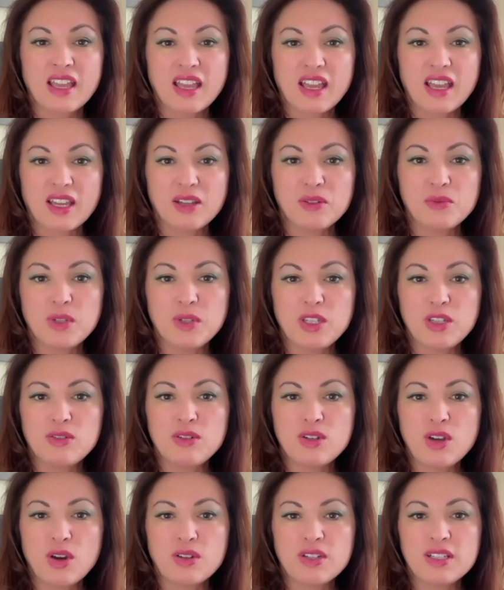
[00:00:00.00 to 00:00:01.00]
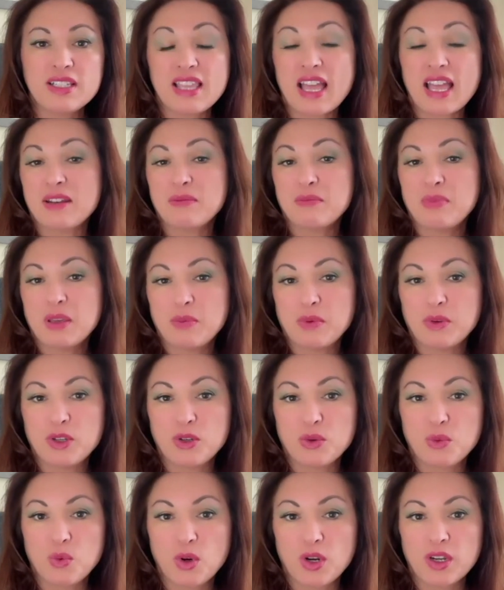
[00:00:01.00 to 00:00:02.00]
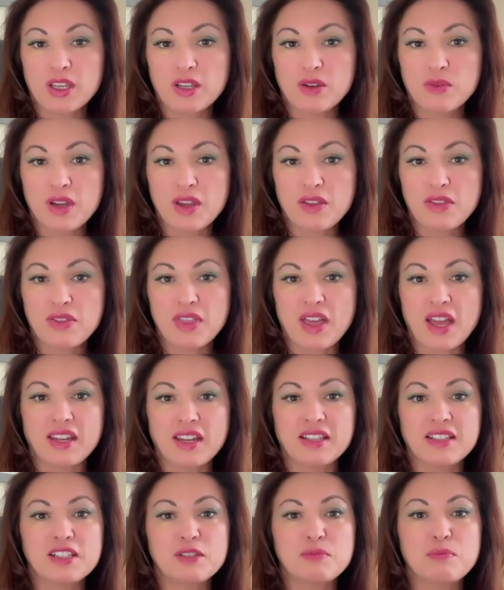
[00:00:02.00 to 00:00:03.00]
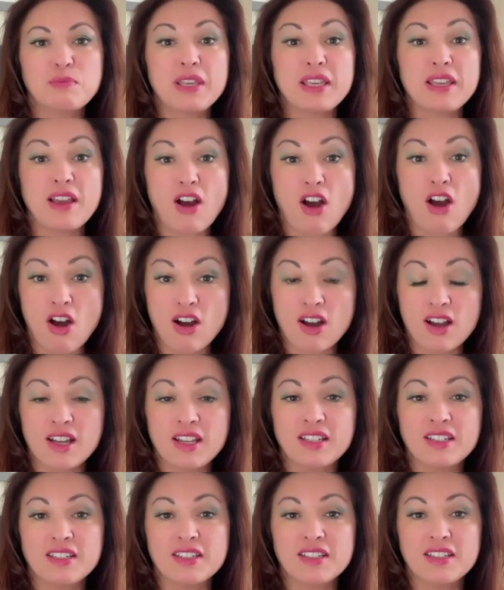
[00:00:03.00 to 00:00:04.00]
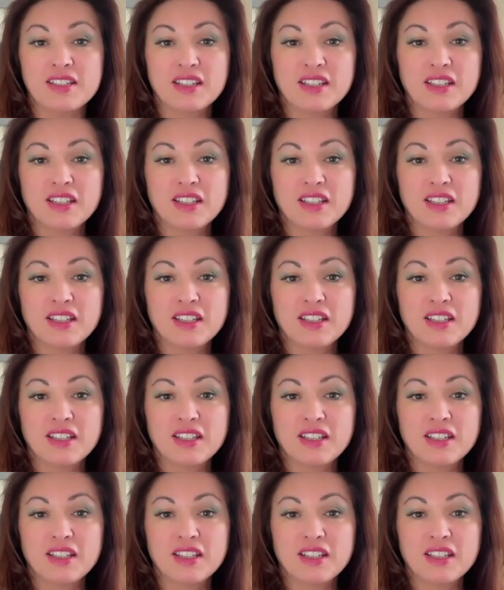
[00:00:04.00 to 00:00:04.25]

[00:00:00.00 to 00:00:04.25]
And when you notice that in people you're working with, that it's beyond